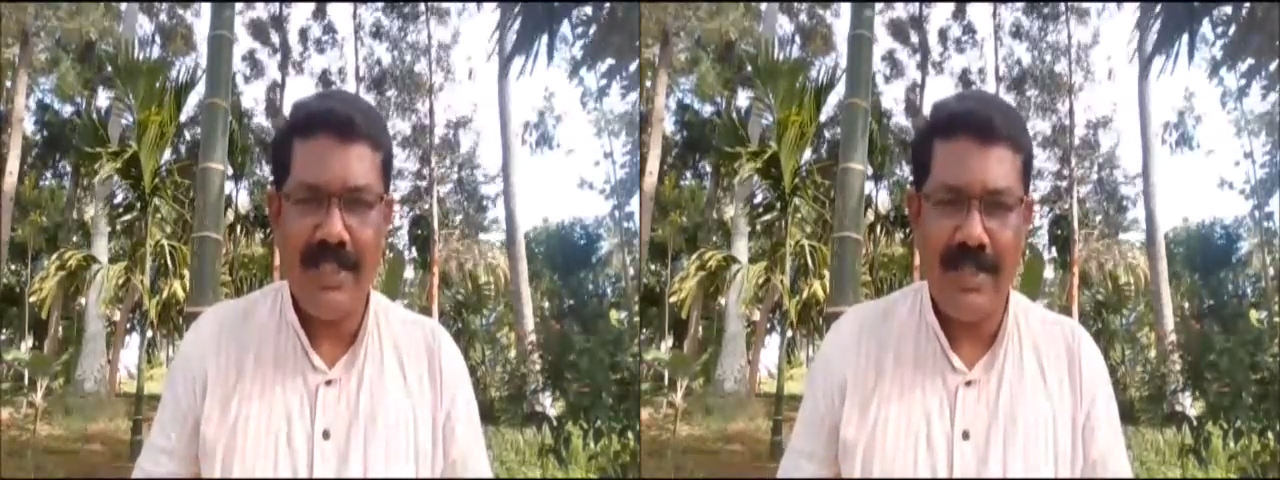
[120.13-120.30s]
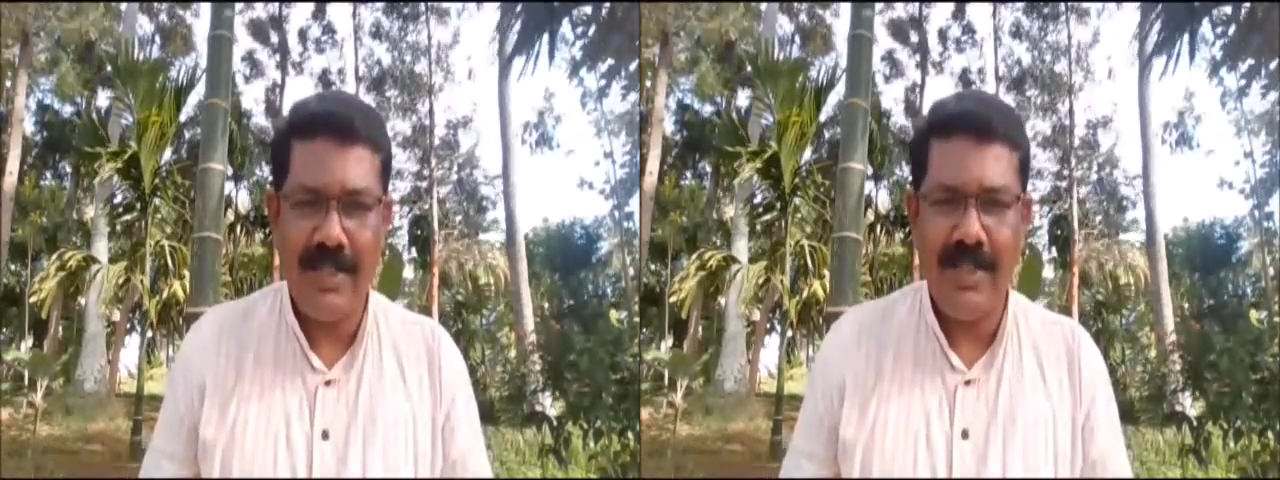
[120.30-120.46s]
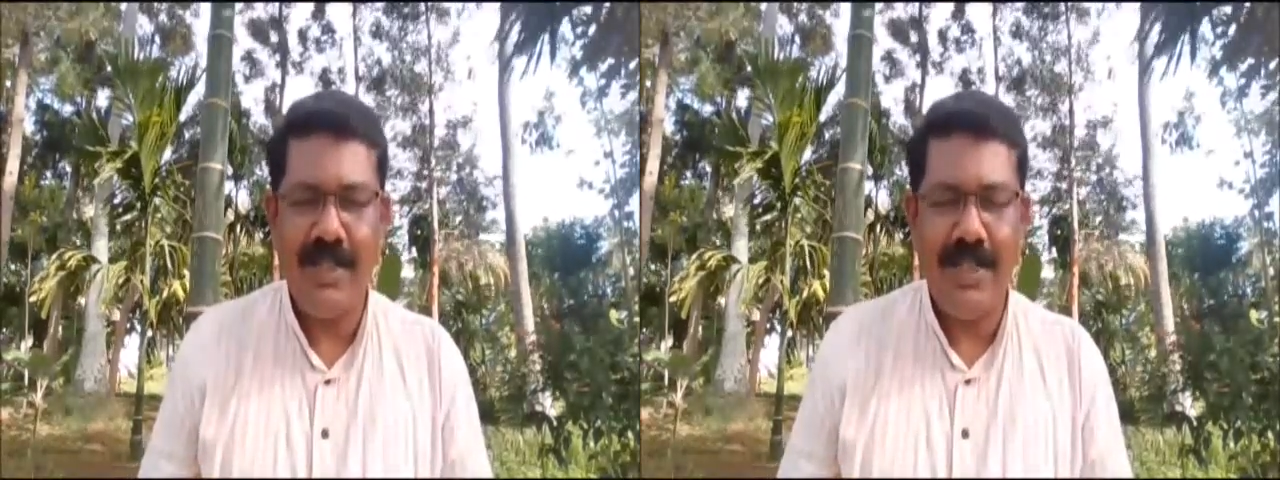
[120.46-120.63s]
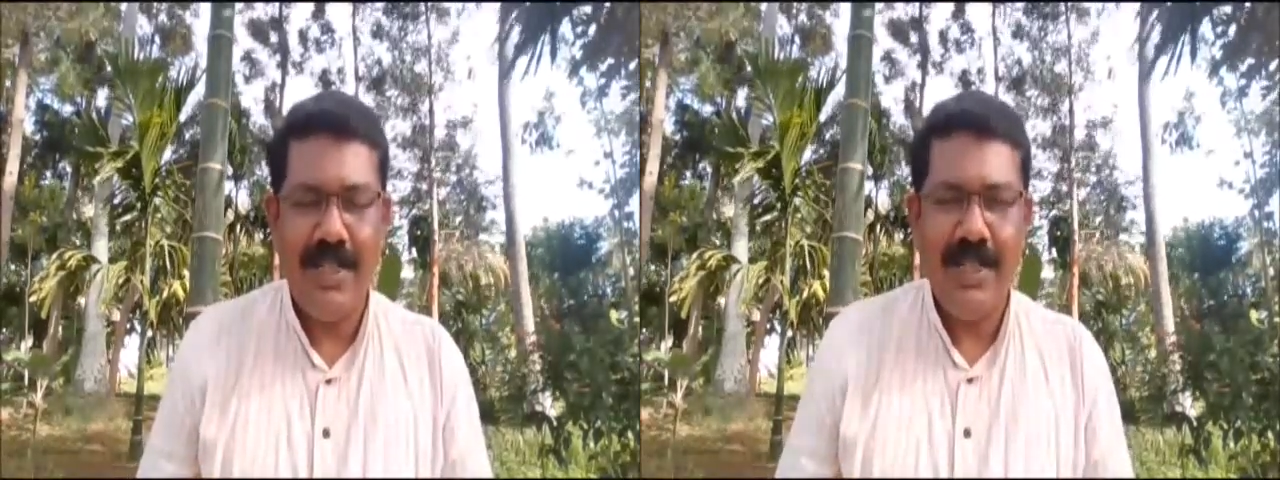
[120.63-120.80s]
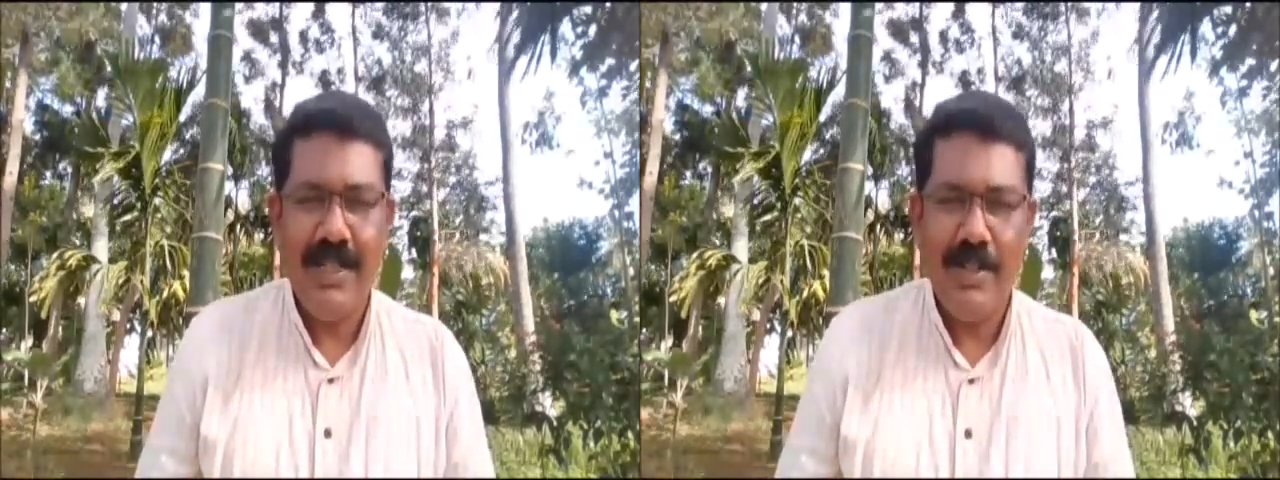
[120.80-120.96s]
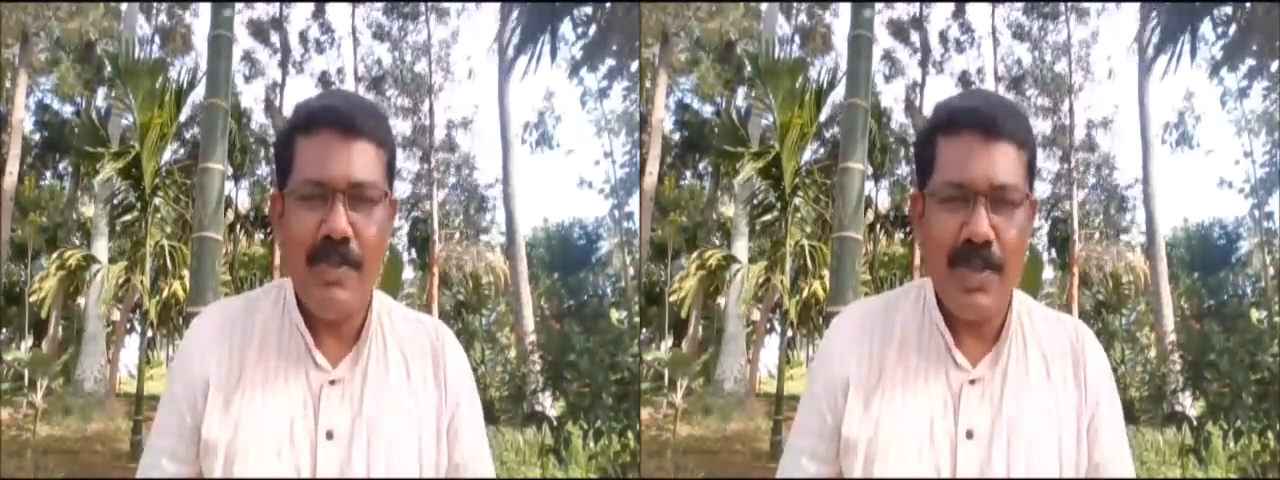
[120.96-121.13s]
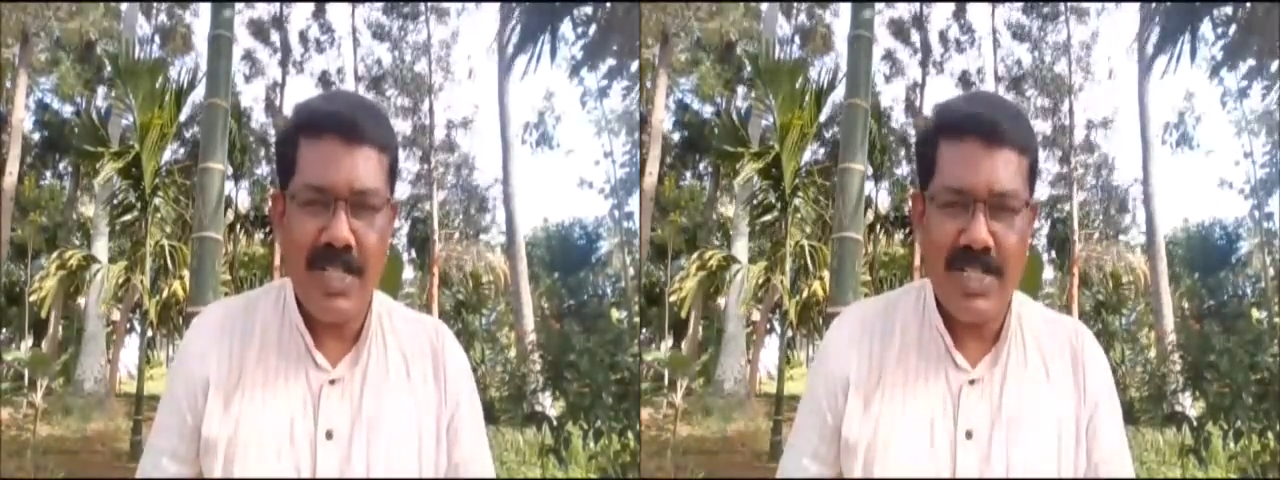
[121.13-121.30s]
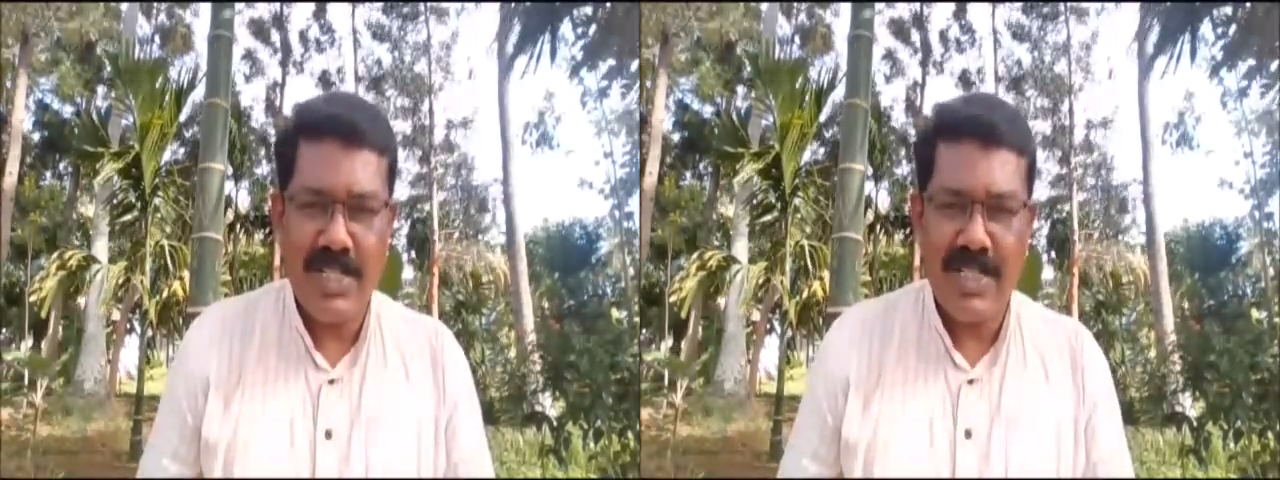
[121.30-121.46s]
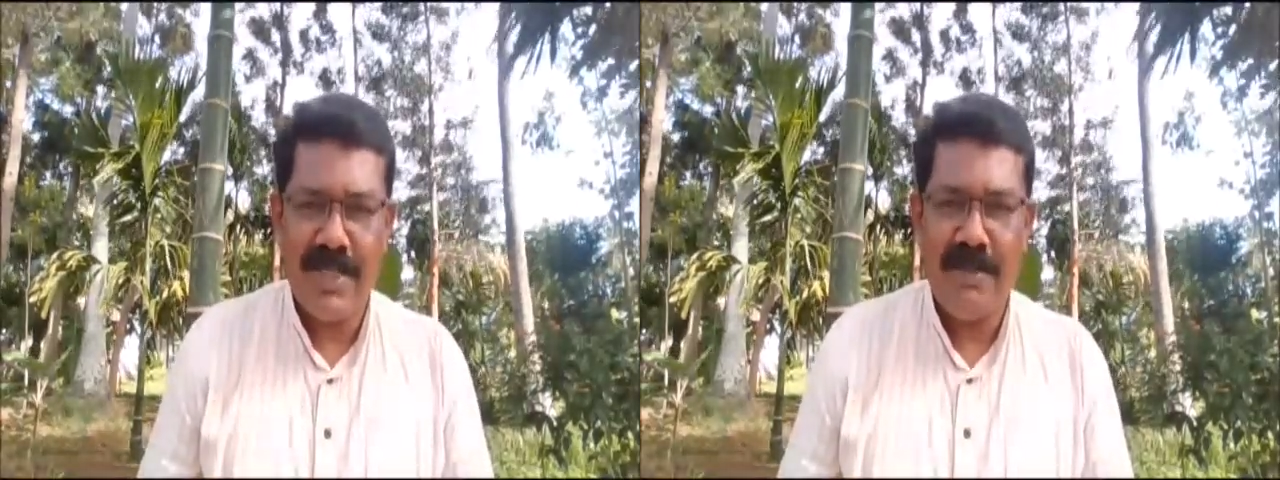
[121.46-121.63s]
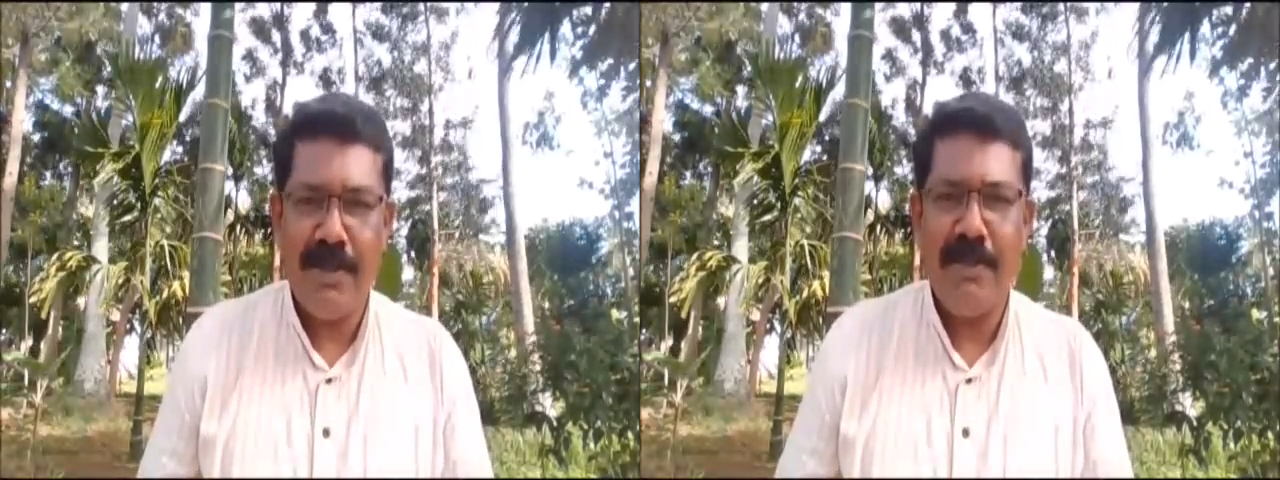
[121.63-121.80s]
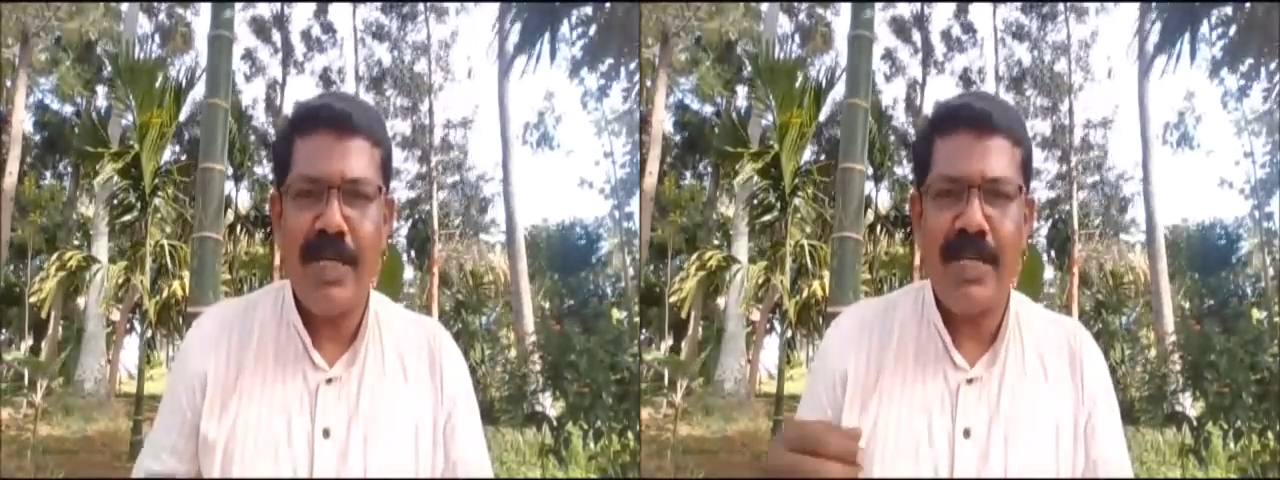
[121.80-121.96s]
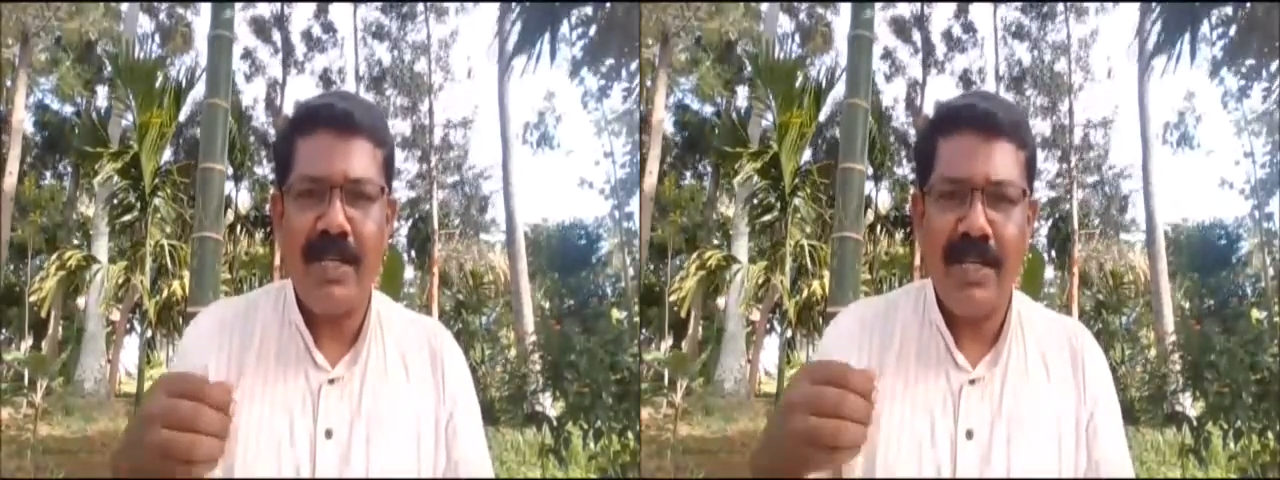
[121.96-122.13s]
and Upanishads.
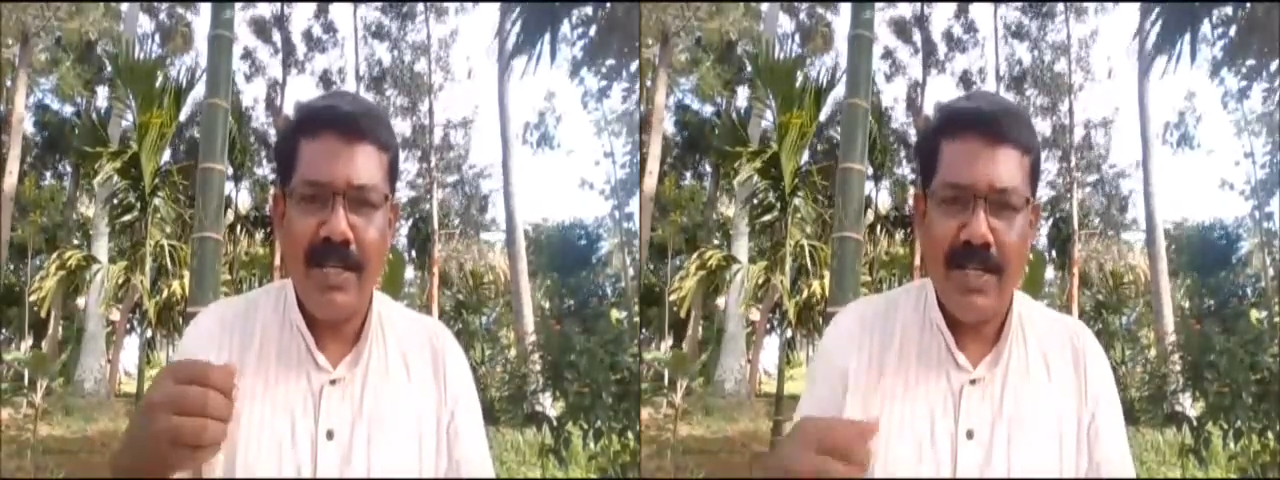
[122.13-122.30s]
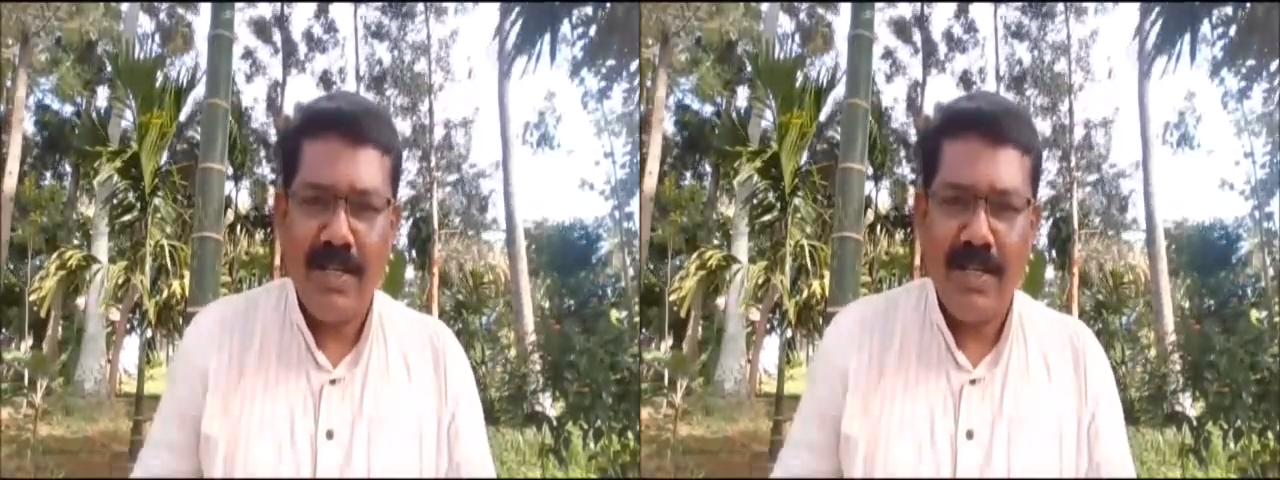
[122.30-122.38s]
Maybe